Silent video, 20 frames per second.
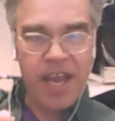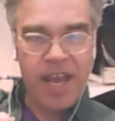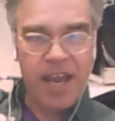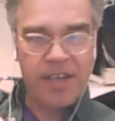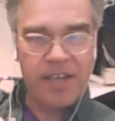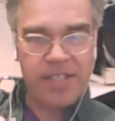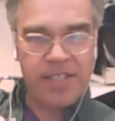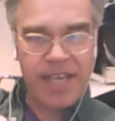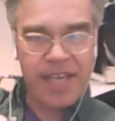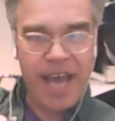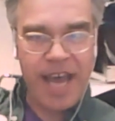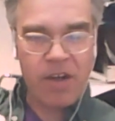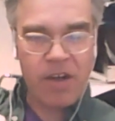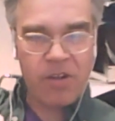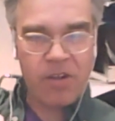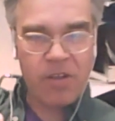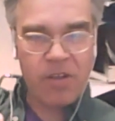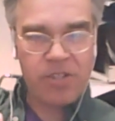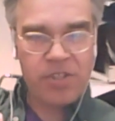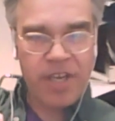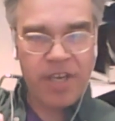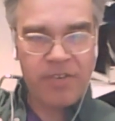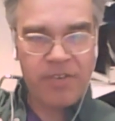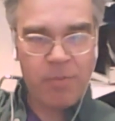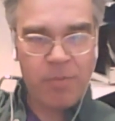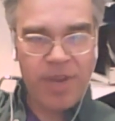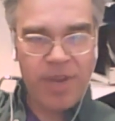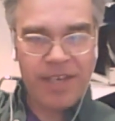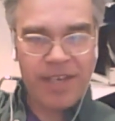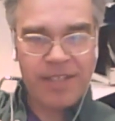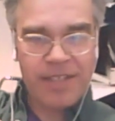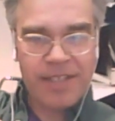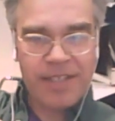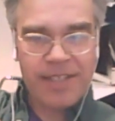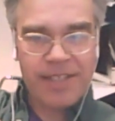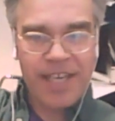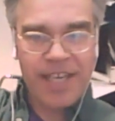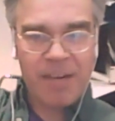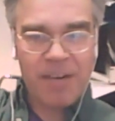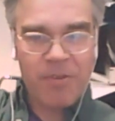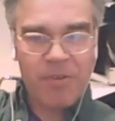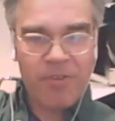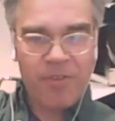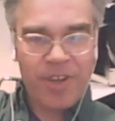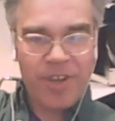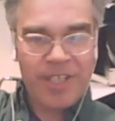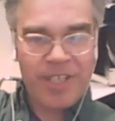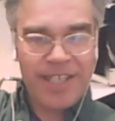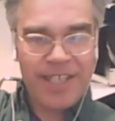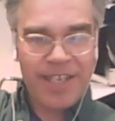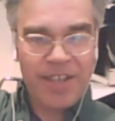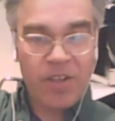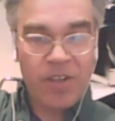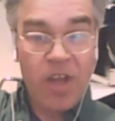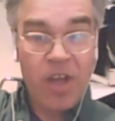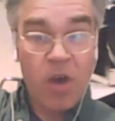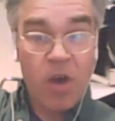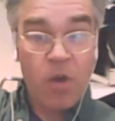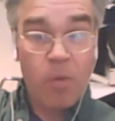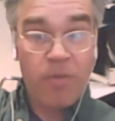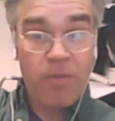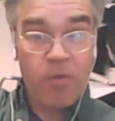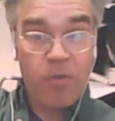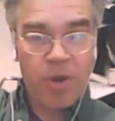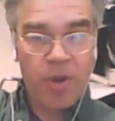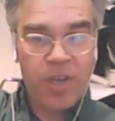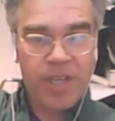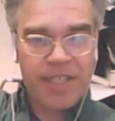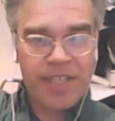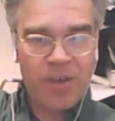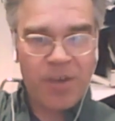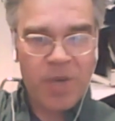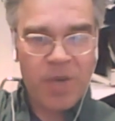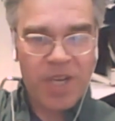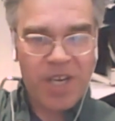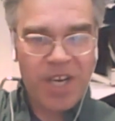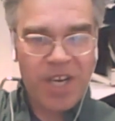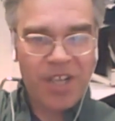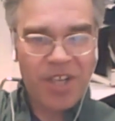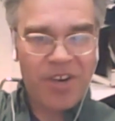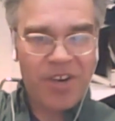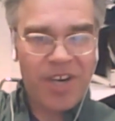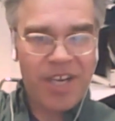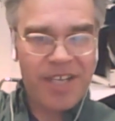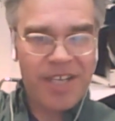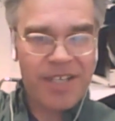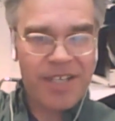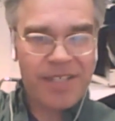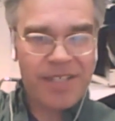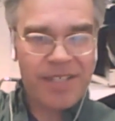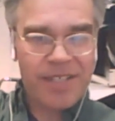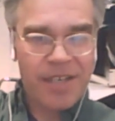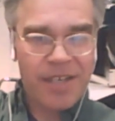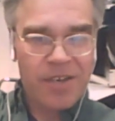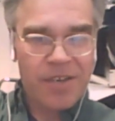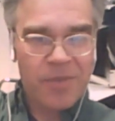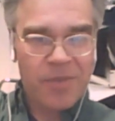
and you see how close you have to bring it to the center before you can tell before you can tell what color it is,